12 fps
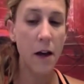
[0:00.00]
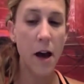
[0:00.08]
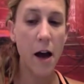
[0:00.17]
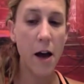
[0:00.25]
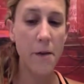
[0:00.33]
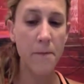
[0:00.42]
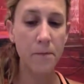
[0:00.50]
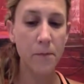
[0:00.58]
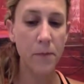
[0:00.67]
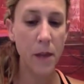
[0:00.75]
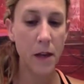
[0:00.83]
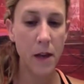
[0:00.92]
And
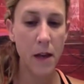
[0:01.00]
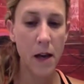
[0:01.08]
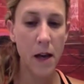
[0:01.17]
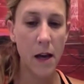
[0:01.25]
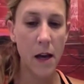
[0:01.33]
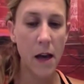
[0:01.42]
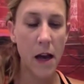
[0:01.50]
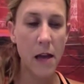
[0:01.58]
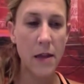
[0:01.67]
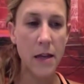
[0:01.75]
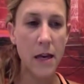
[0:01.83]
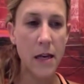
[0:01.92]

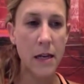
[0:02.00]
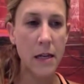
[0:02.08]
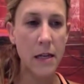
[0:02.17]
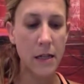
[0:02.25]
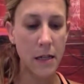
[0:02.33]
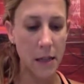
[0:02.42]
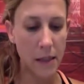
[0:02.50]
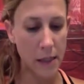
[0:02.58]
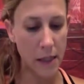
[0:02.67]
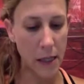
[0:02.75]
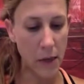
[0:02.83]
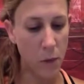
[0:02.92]
then, let's
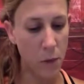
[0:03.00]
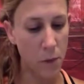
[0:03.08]
see,